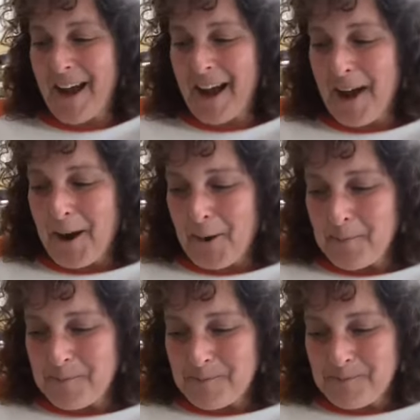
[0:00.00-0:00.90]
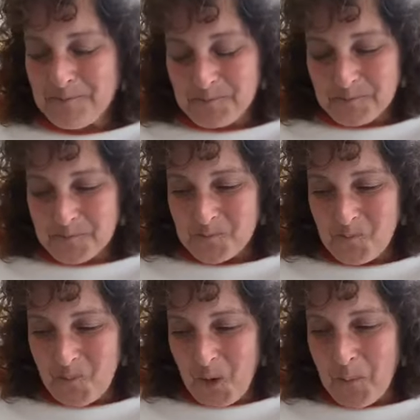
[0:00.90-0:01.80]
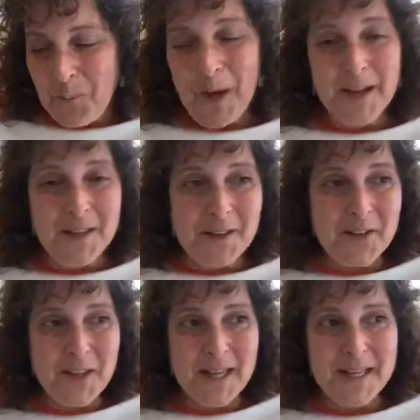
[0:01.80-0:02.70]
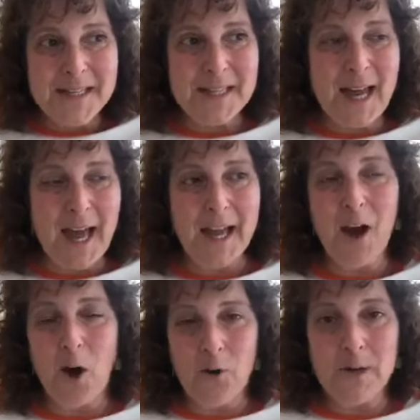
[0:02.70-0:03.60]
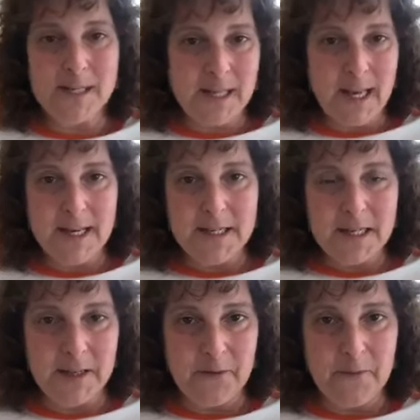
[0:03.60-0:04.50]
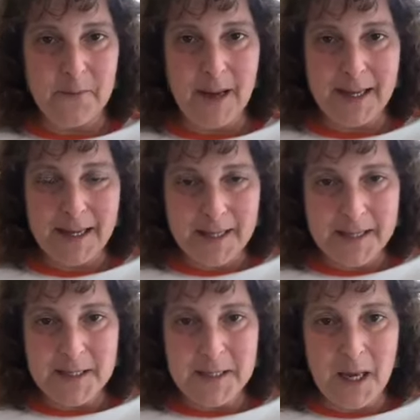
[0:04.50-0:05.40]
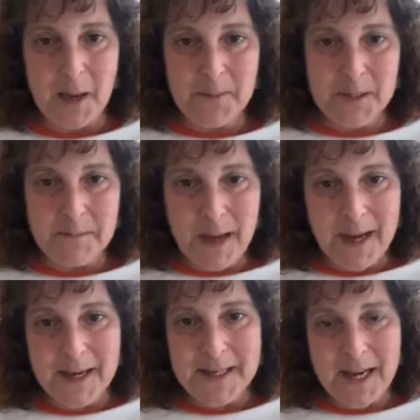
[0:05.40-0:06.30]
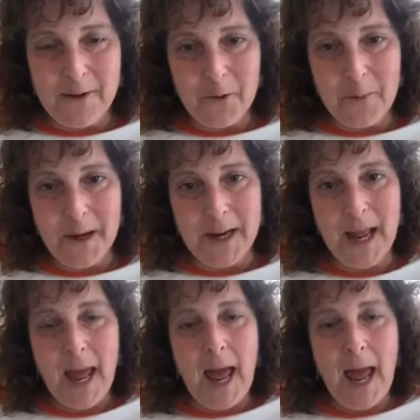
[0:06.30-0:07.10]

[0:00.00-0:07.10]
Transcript: But the thing is that I always like to give my kids, to Mike, to everybody,